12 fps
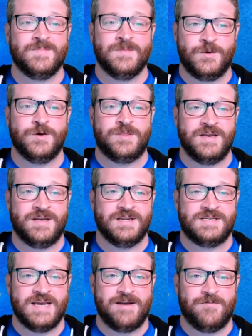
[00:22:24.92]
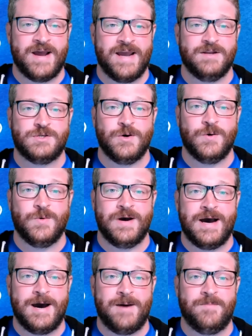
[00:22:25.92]
Good thing to say, Ryan. So
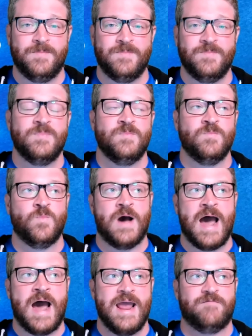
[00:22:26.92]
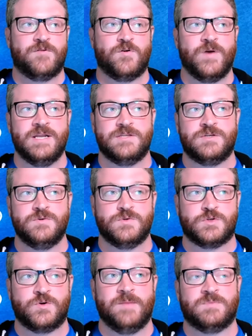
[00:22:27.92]
I have created 2
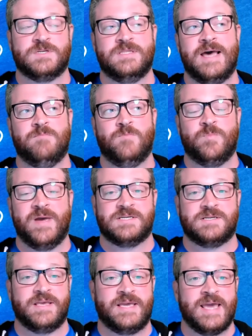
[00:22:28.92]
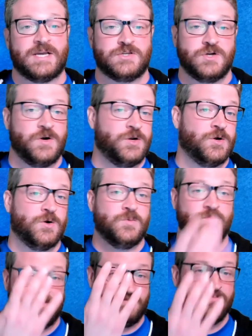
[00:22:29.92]
scripts that will basically kickstart
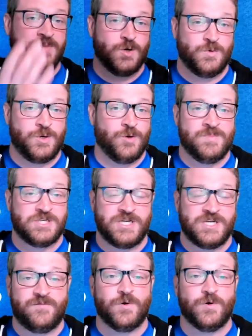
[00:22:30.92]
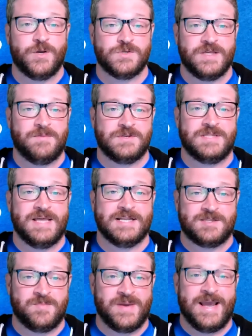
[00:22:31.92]
your machine for you. So that's
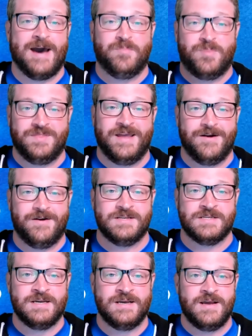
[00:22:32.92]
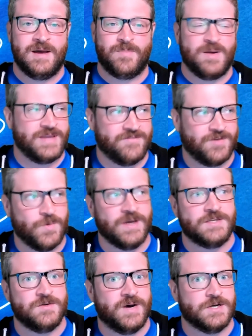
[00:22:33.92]
the big output there. Is I'm probably giving away
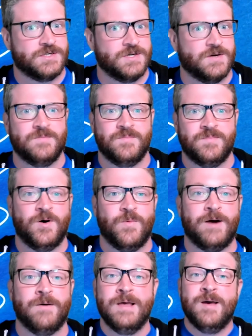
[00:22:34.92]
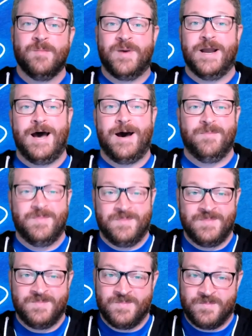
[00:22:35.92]
too much, so oh well. But
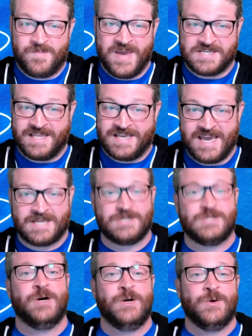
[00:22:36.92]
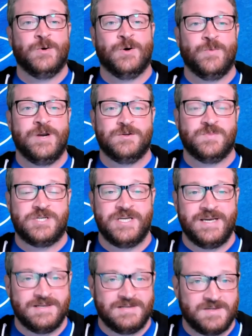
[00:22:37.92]
basically kickstart your Windows
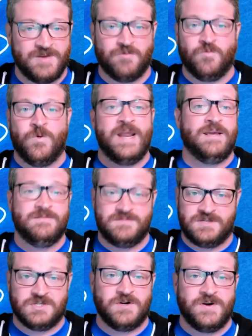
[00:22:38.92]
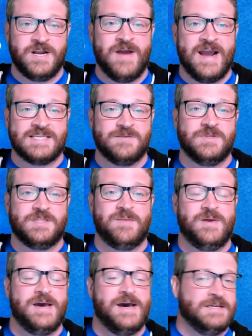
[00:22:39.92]
machine to be ready to start interacting with
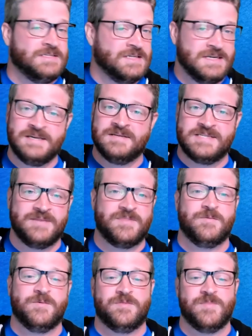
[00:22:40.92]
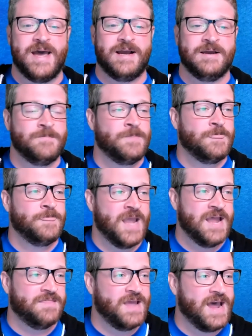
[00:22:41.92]
APIs. Same thing with Mac.
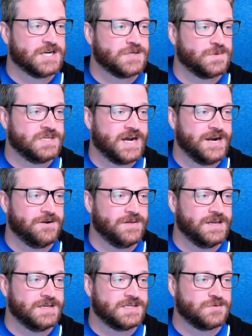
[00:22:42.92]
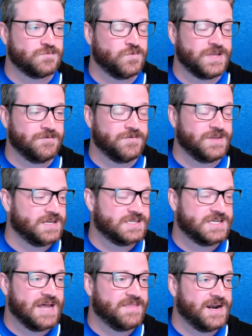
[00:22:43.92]
And the actual title is, it's really, really
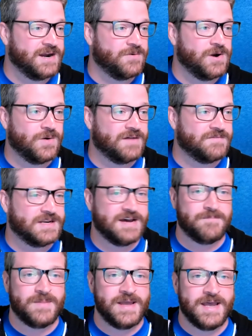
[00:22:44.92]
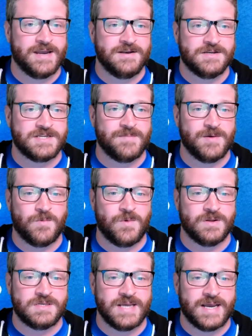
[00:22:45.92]
sad that I don't know it off the top of my head. Just give me
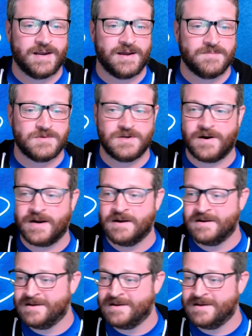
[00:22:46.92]
1 second. I'm sorry.